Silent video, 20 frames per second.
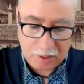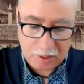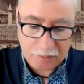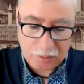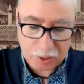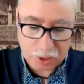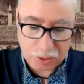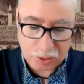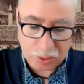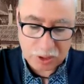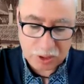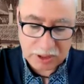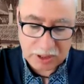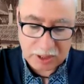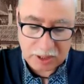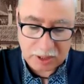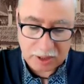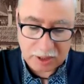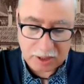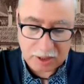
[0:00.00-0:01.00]
what should
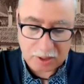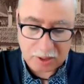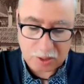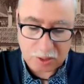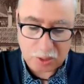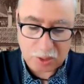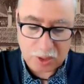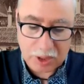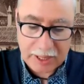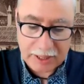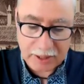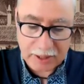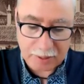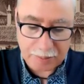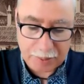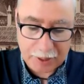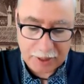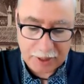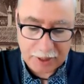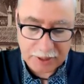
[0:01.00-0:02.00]
the
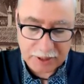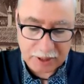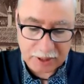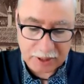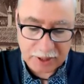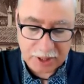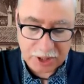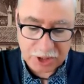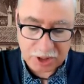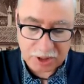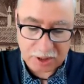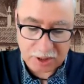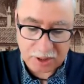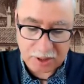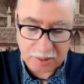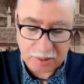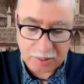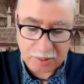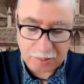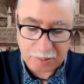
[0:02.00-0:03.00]
Ukrainian political
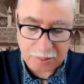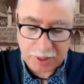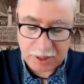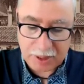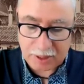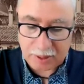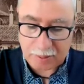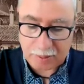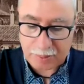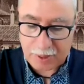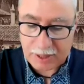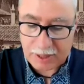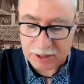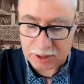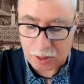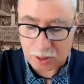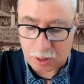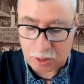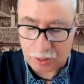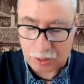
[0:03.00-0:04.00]
nation be
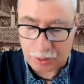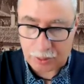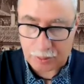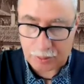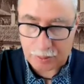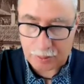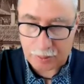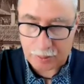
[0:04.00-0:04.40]
based on?